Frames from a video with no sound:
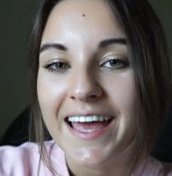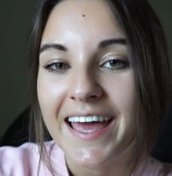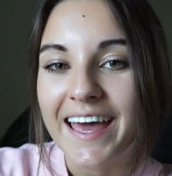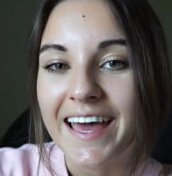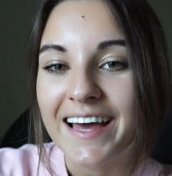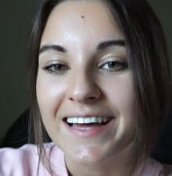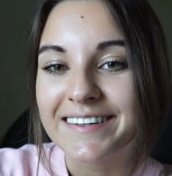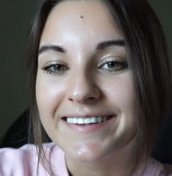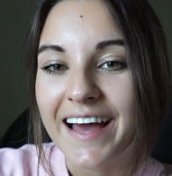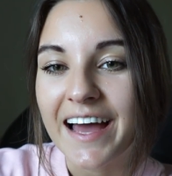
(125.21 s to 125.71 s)

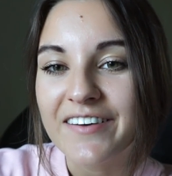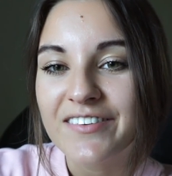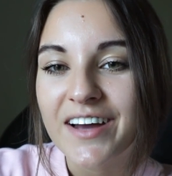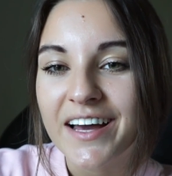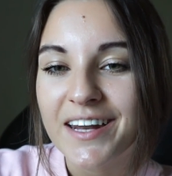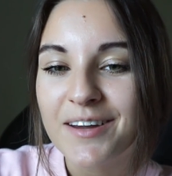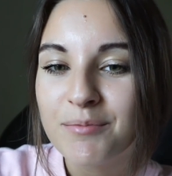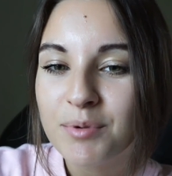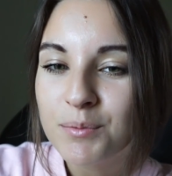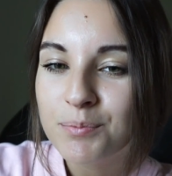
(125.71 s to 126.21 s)
And I've
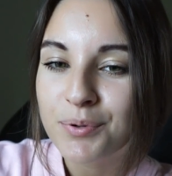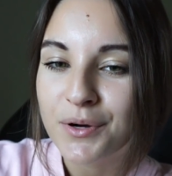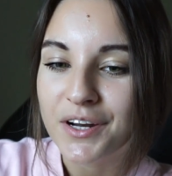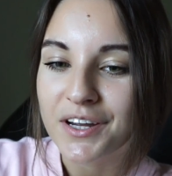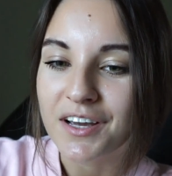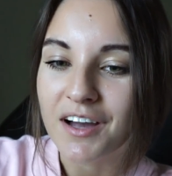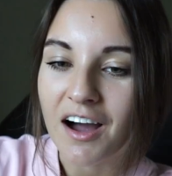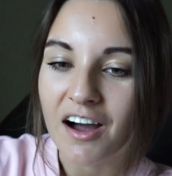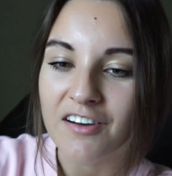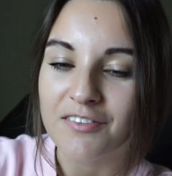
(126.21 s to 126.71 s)
kind of been
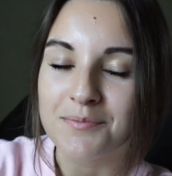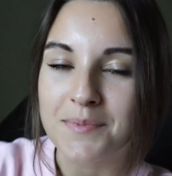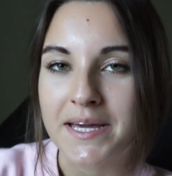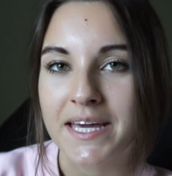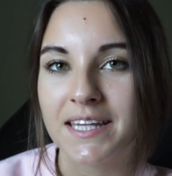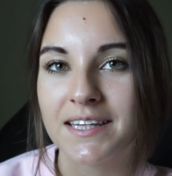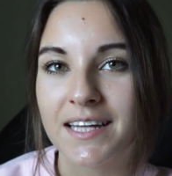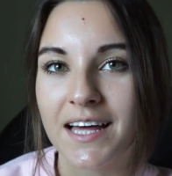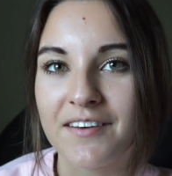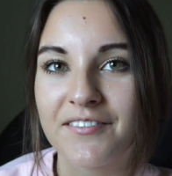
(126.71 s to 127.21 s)
putting off
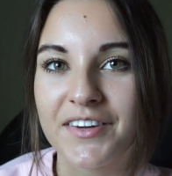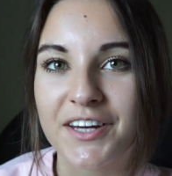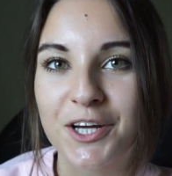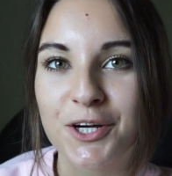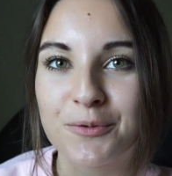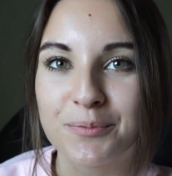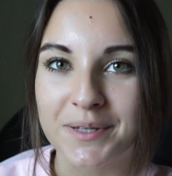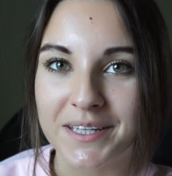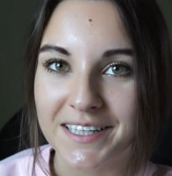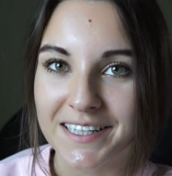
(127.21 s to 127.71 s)
making that
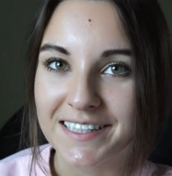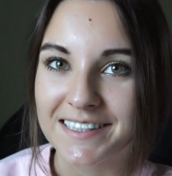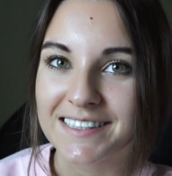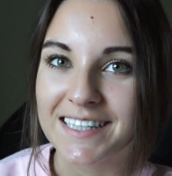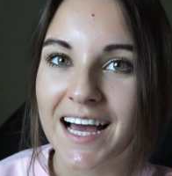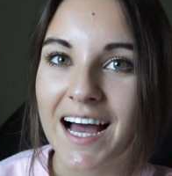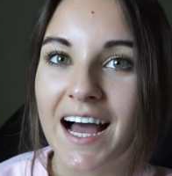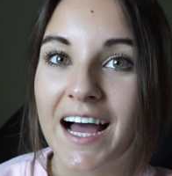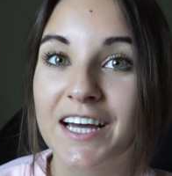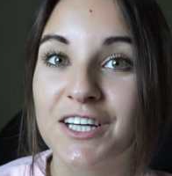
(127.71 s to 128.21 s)
video
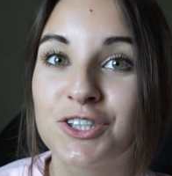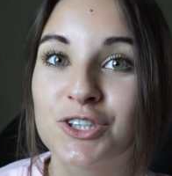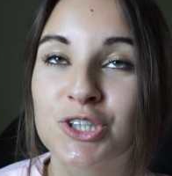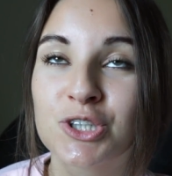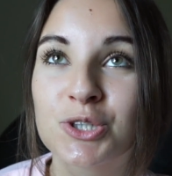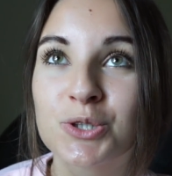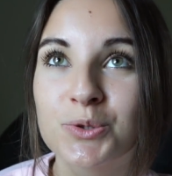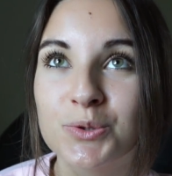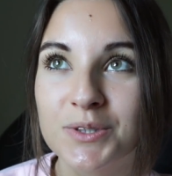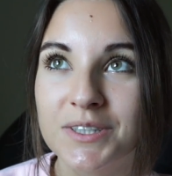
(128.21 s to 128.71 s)
because I
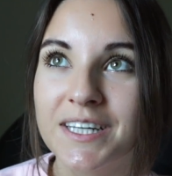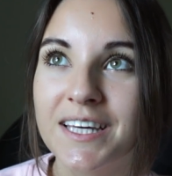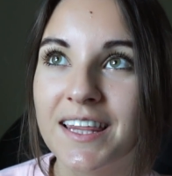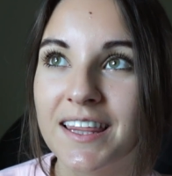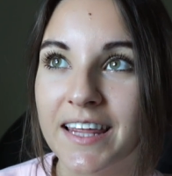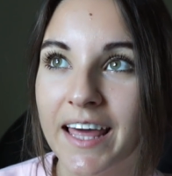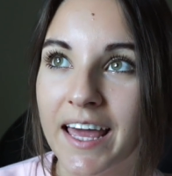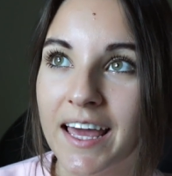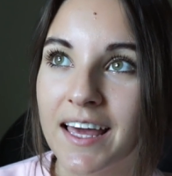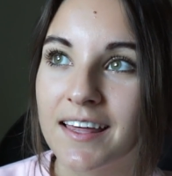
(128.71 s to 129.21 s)
truly
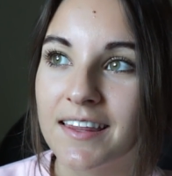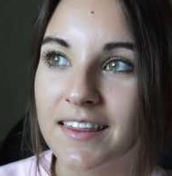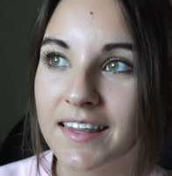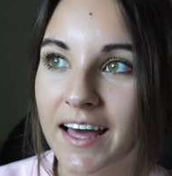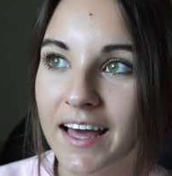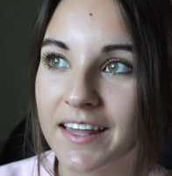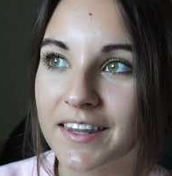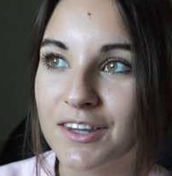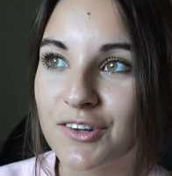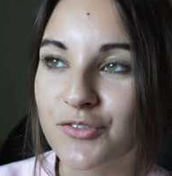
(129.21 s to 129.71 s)
think
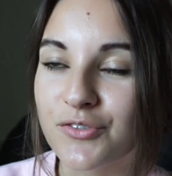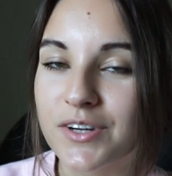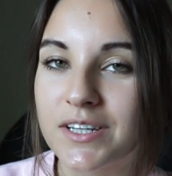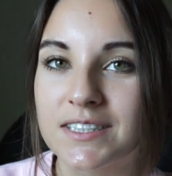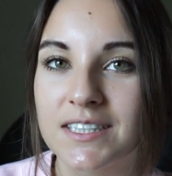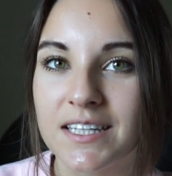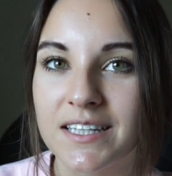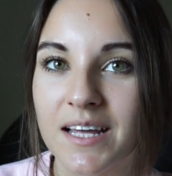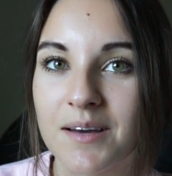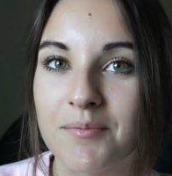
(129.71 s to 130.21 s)
that the
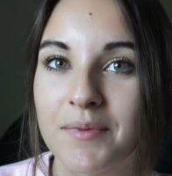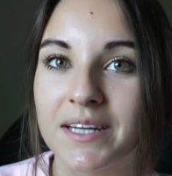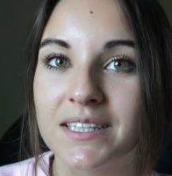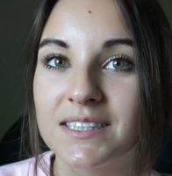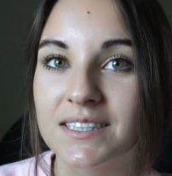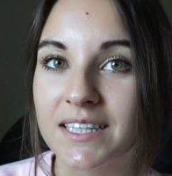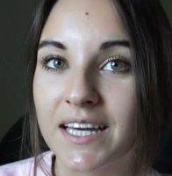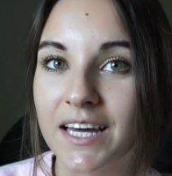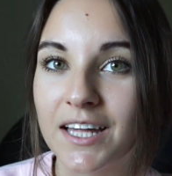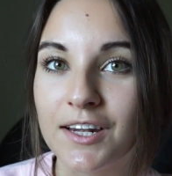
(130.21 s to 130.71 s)
reason that my
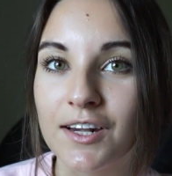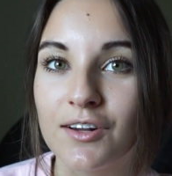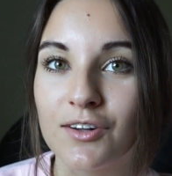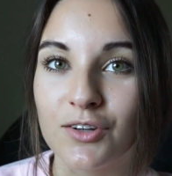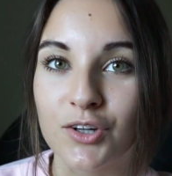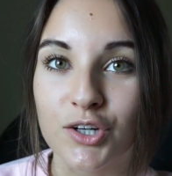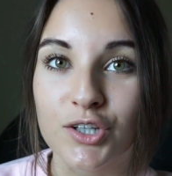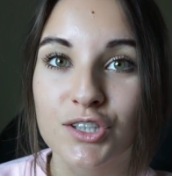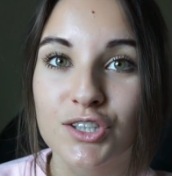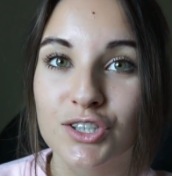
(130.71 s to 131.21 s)
skin
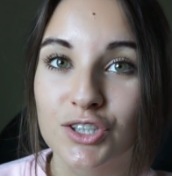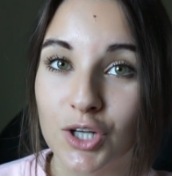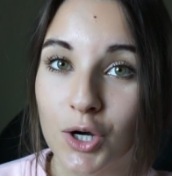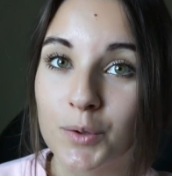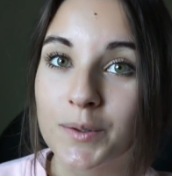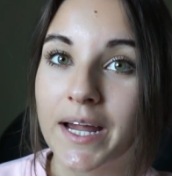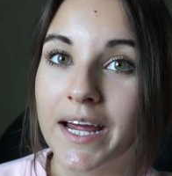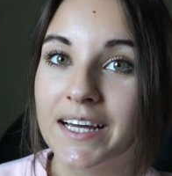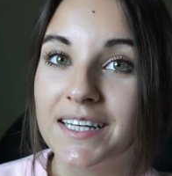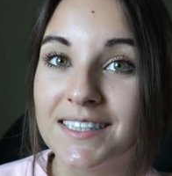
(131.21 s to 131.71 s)
looks
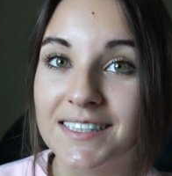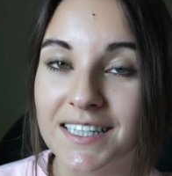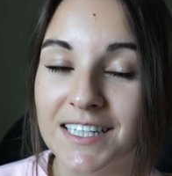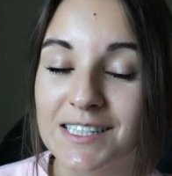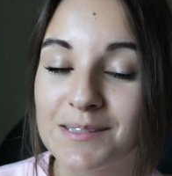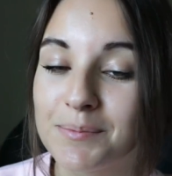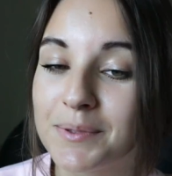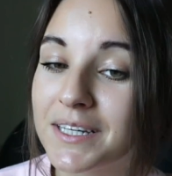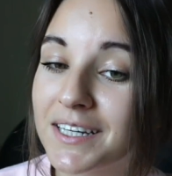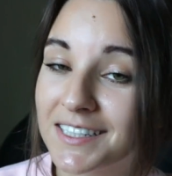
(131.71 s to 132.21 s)
so nice
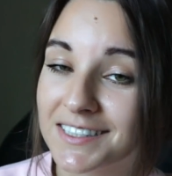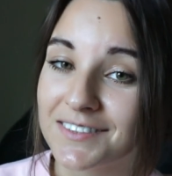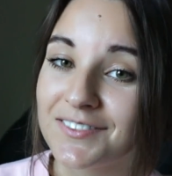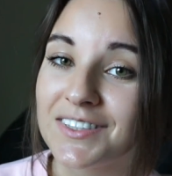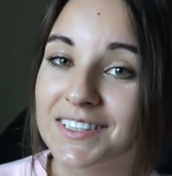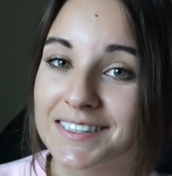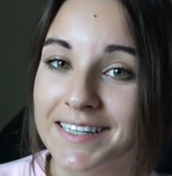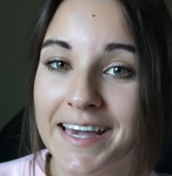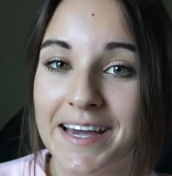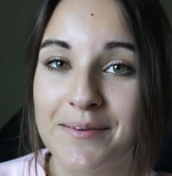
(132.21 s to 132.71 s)
is because of
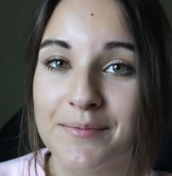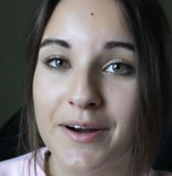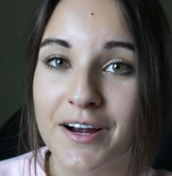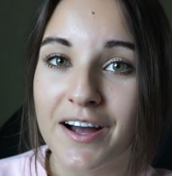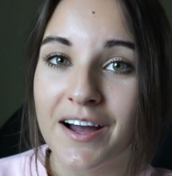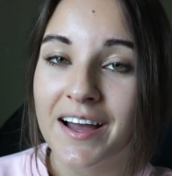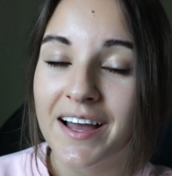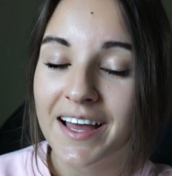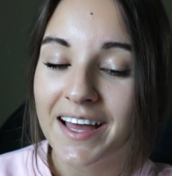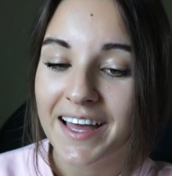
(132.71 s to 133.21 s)
this
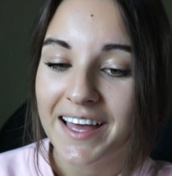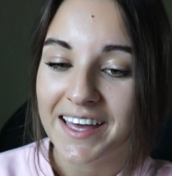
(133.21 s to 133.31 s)
camera.